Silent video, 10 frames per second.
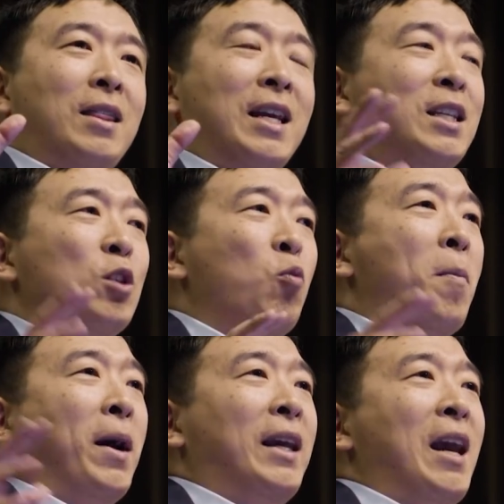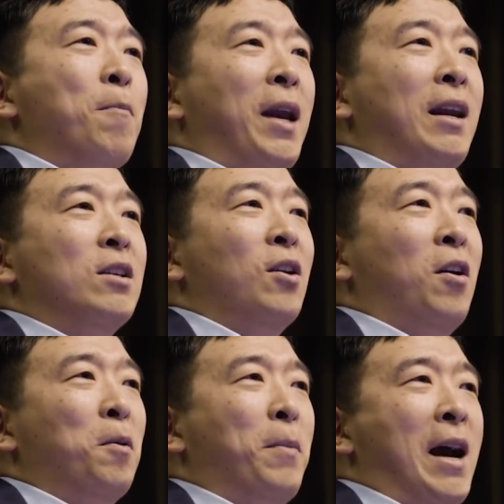this is what my campaign is
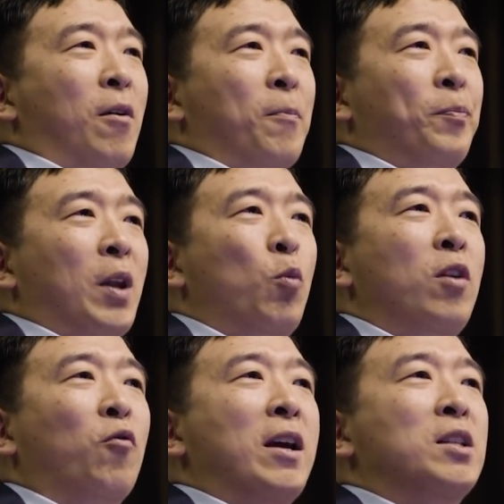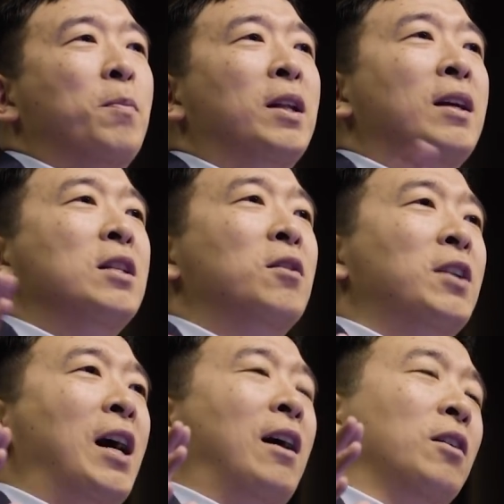all about. We've raised millions of
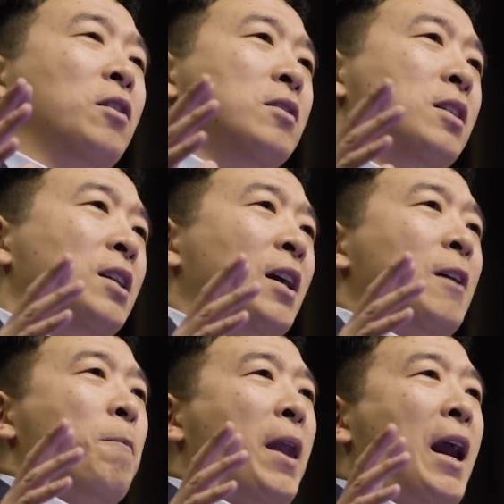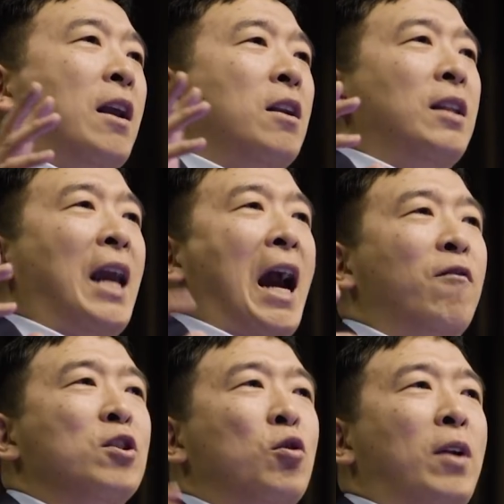dollars, and the
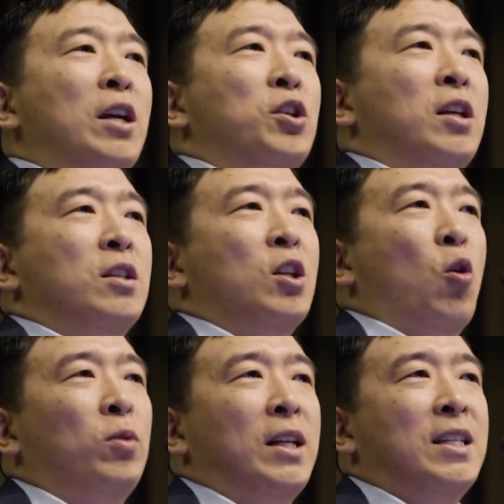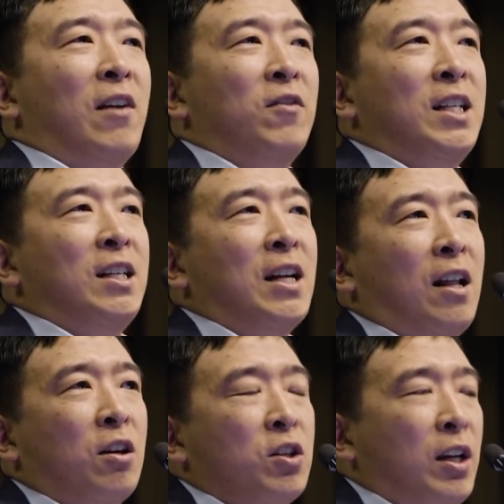average donation's only
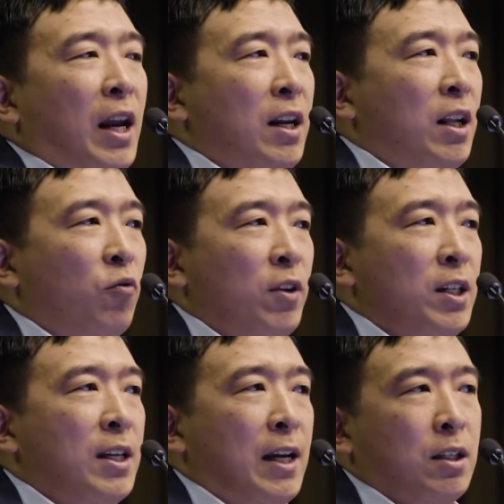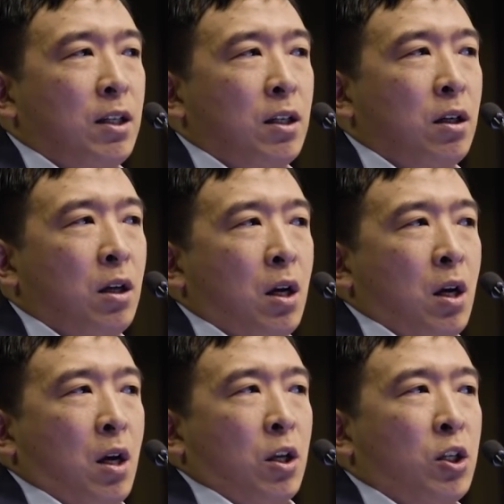$17.83.
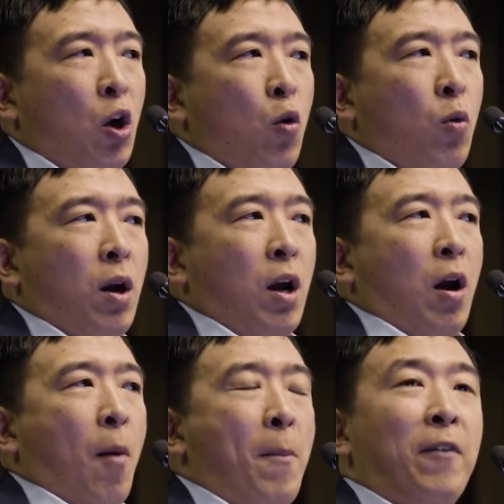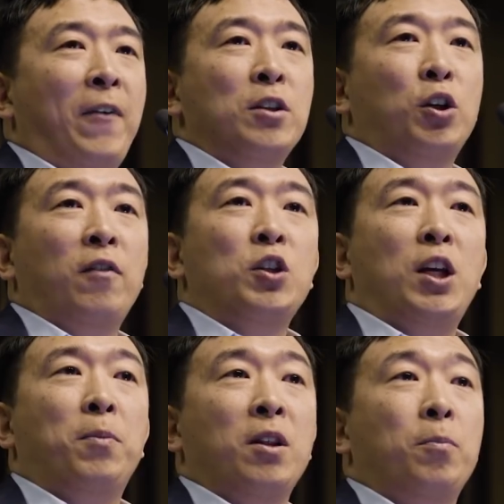So my fans are even
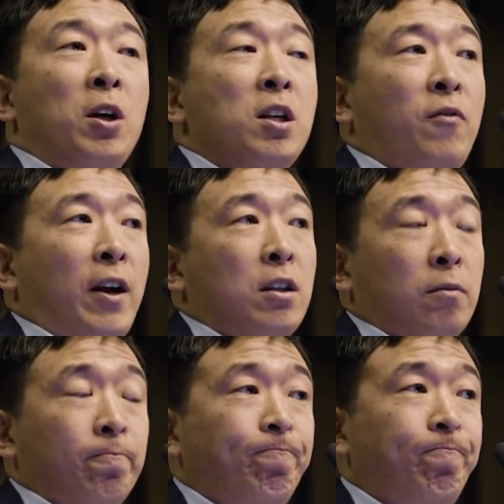cheaper than Bernie's fans.